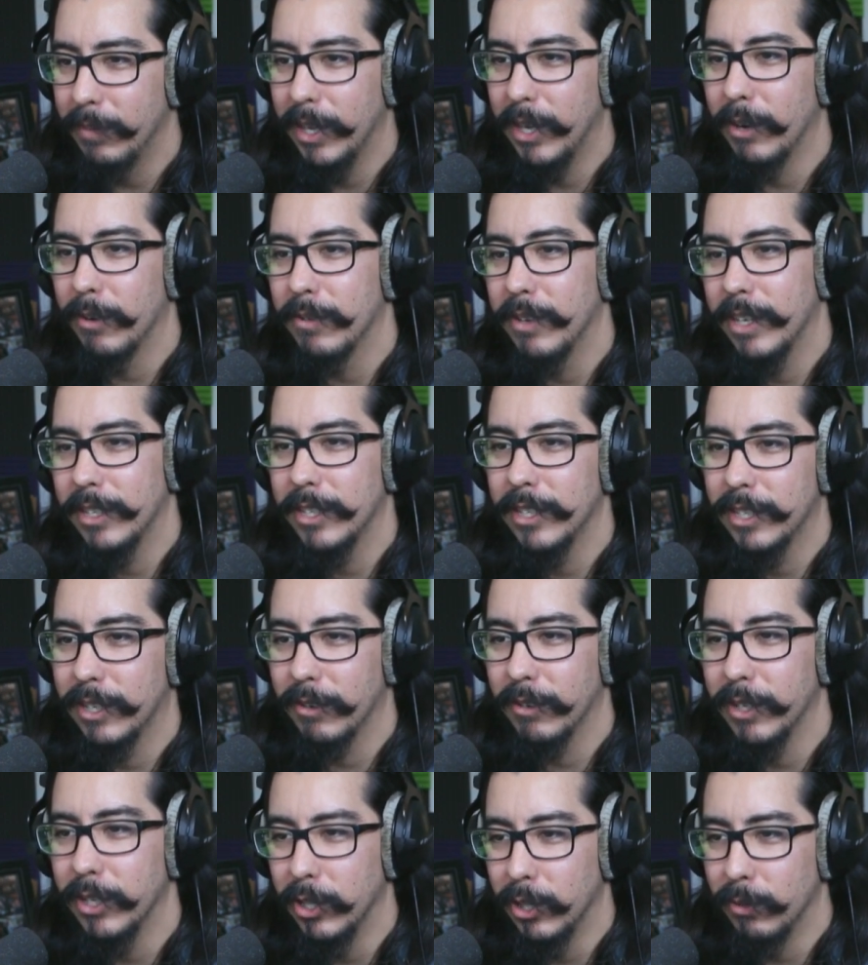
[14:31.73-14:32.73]
they don't
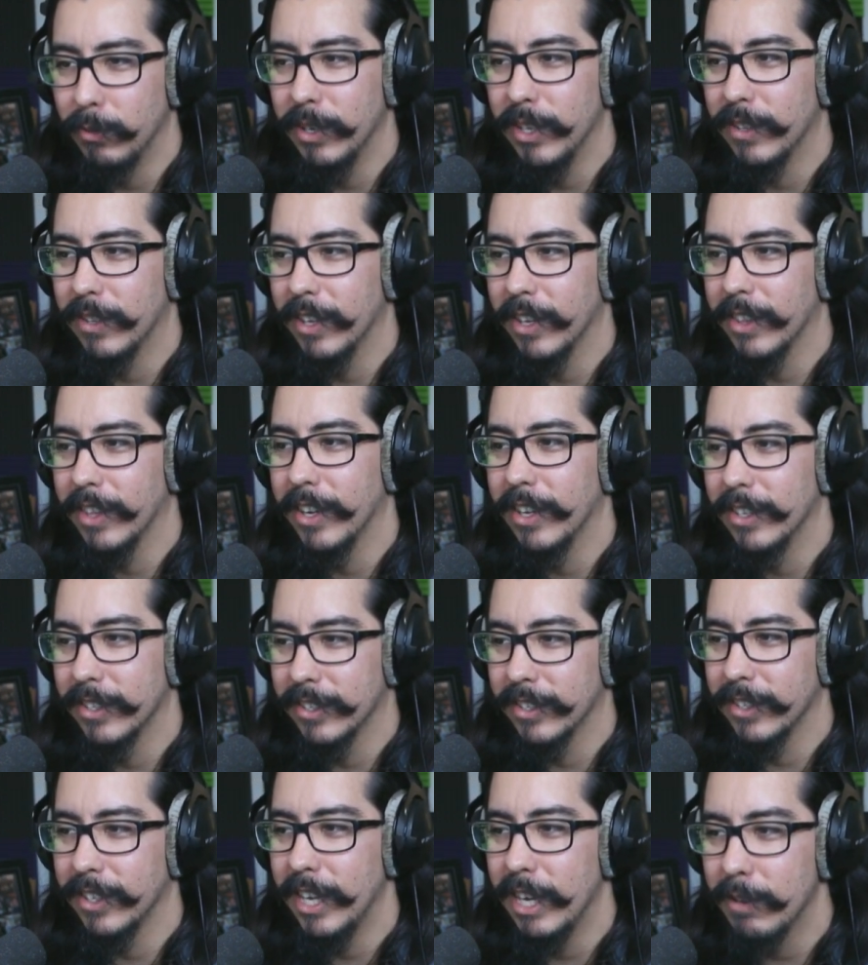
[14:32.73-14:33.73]
necessarily do anything that
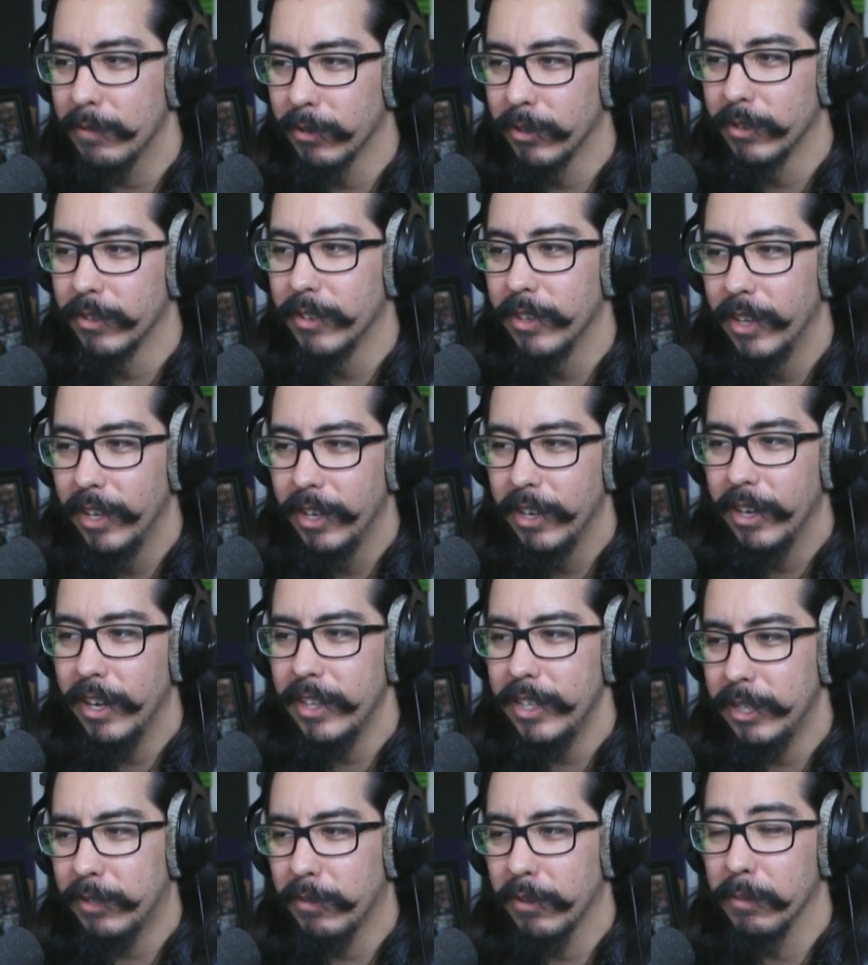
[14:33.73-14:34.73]
is evil,
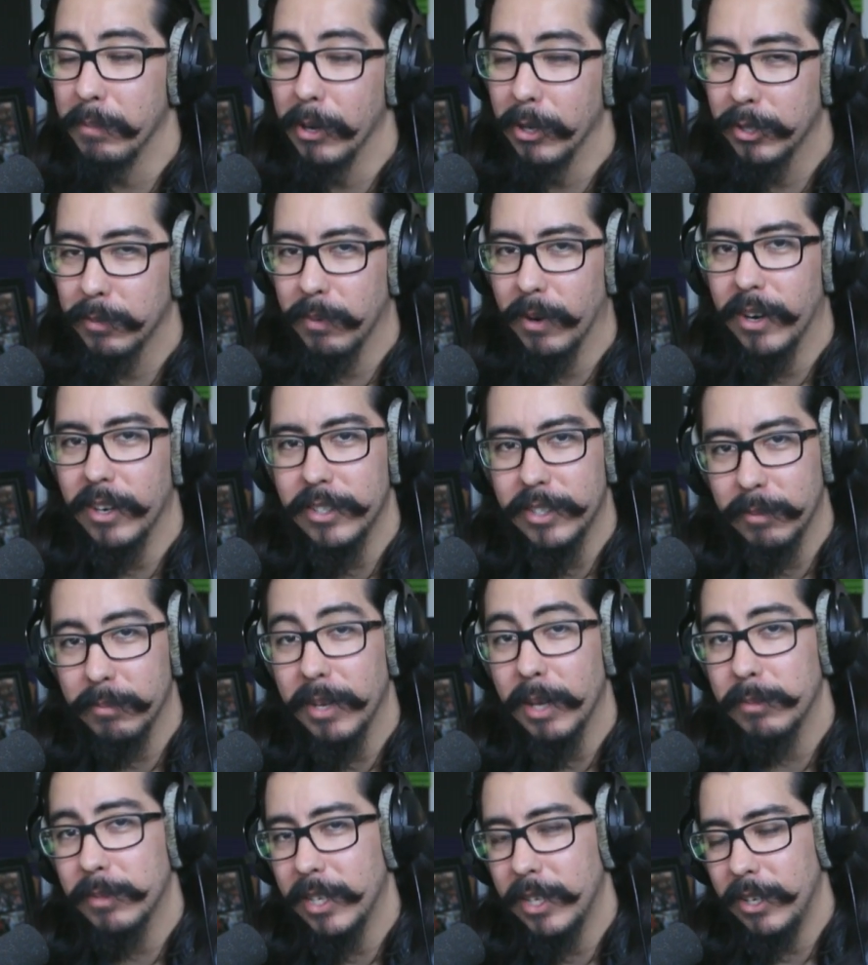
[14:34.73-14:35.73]
at least for the most part.
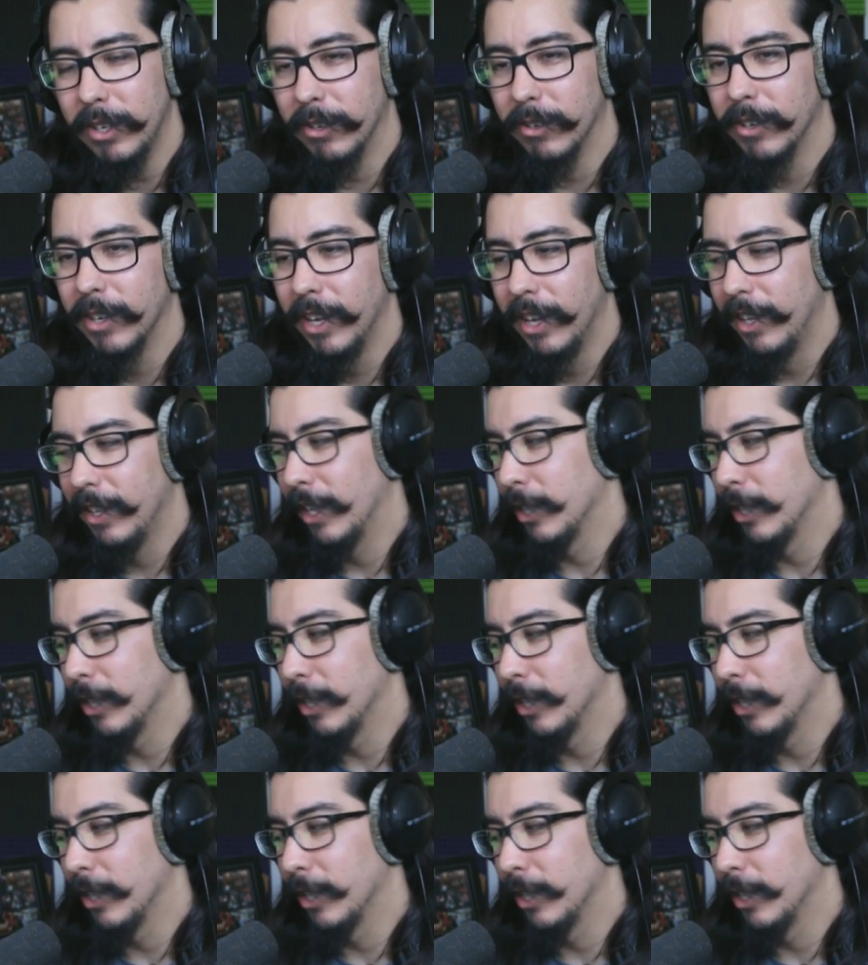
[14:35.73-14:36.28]
Sometimes they do.